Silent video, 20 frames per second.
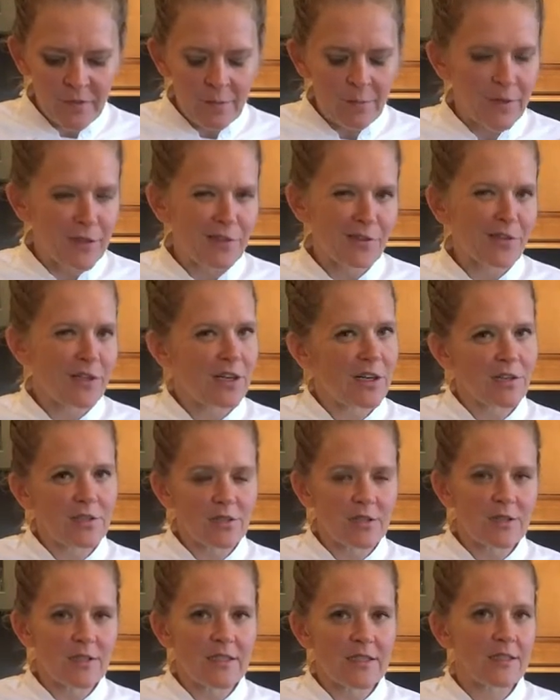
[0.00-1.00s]
But you can also
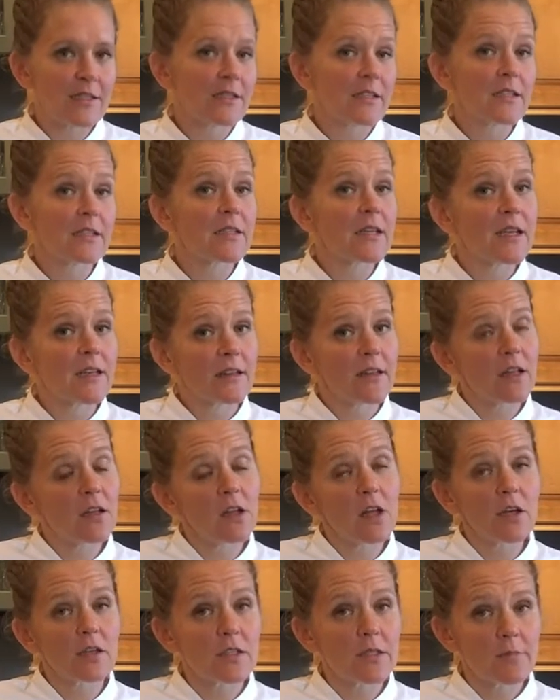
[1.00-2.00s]
see it doesn't take that
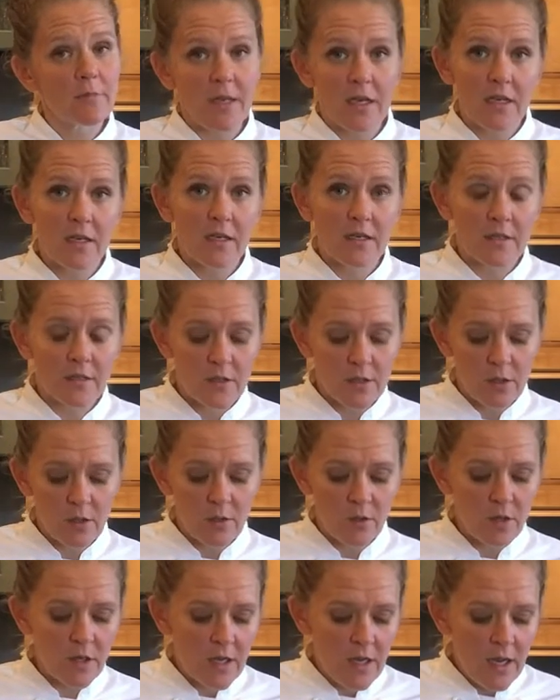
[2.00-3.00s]
long to make.
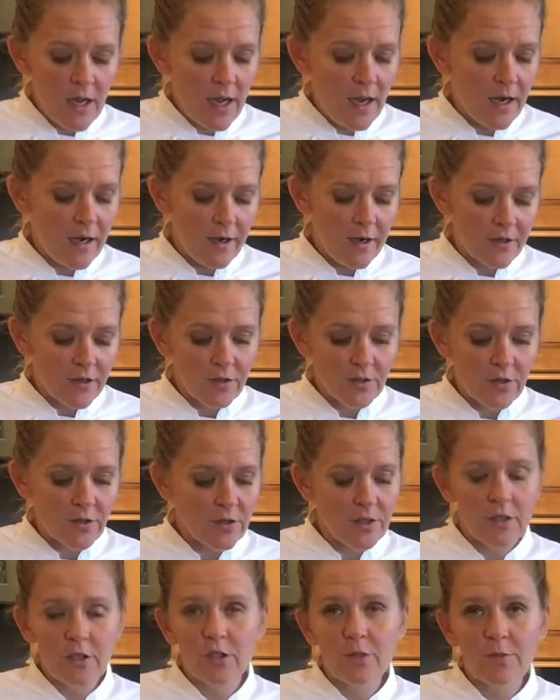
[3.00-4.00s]
So
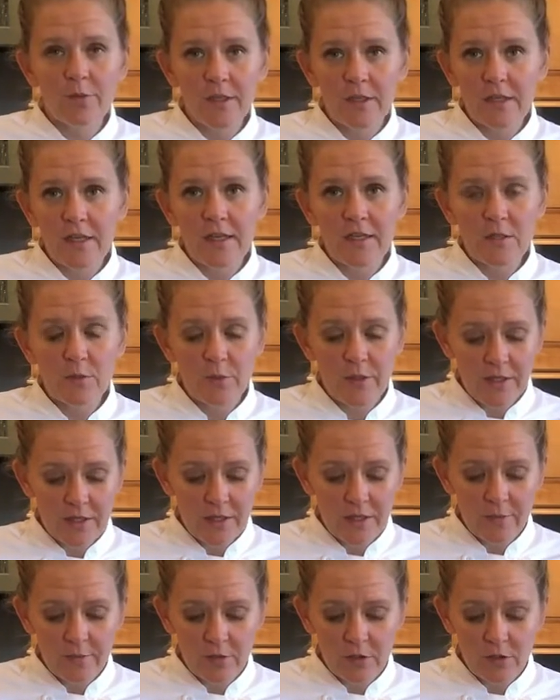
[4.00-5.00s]
it could be a nice
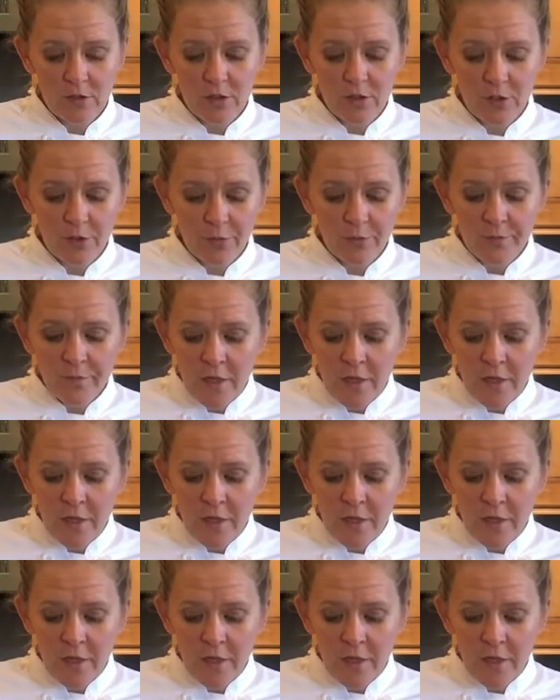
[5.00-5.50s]
weeknight meal too.